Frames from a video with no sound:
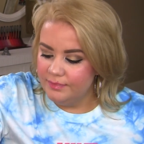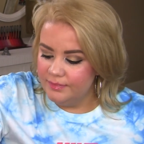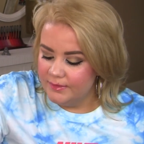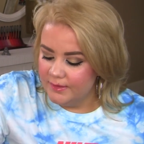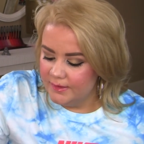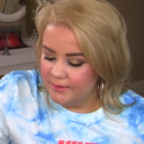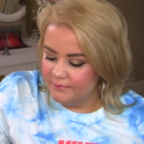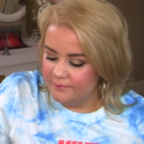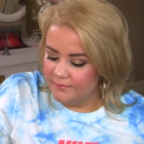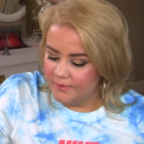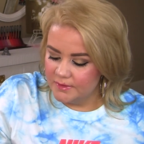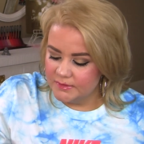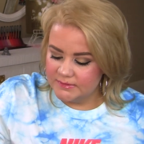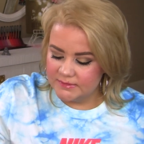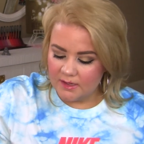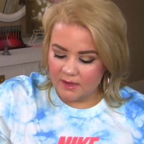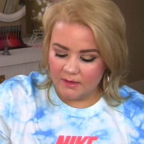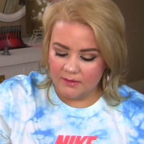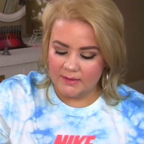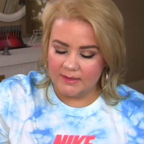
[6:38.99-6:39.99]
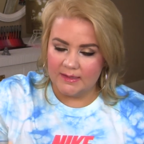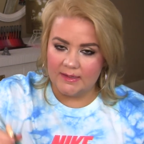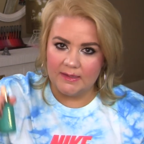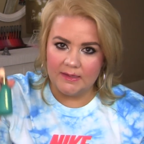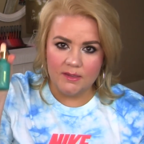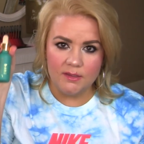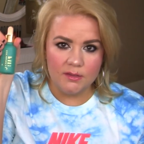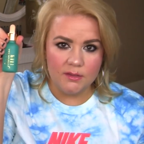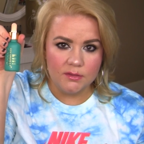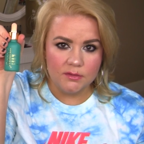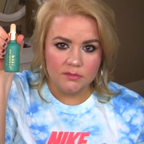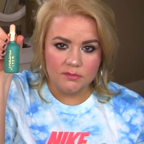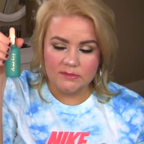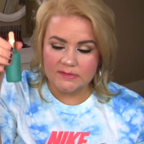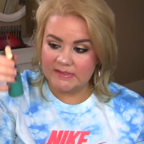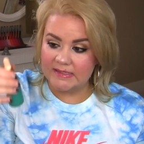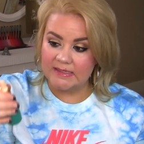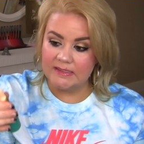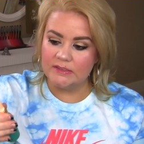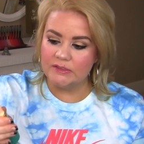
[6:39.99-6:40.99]
the Farsali
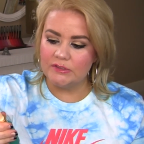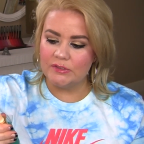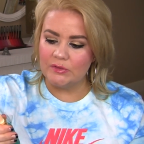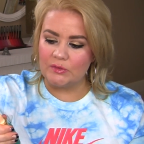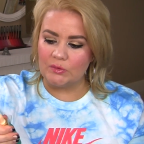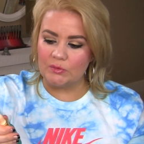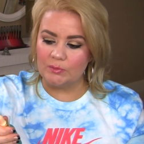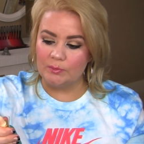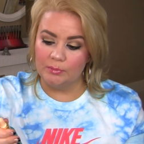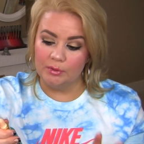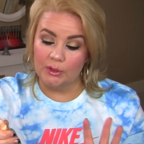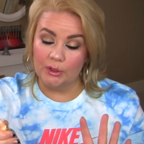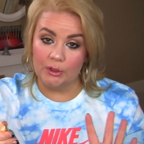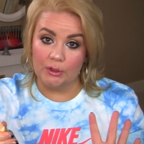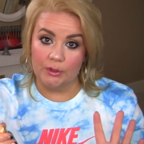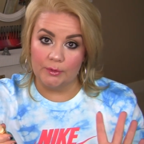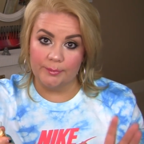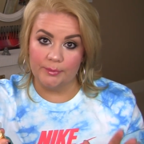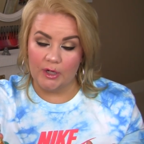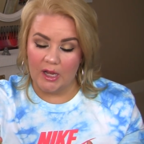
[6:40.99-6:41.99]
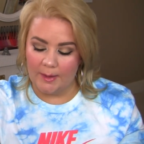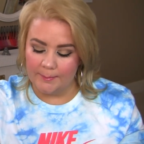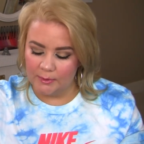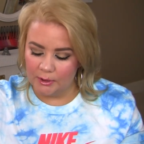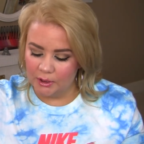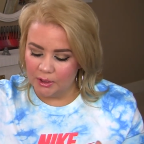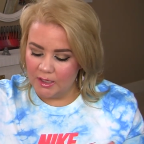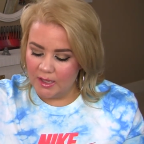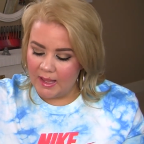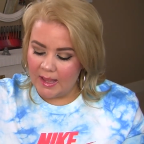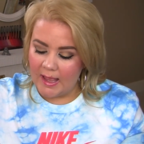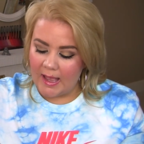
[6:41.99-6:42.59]
Skin Tune Blur Primer,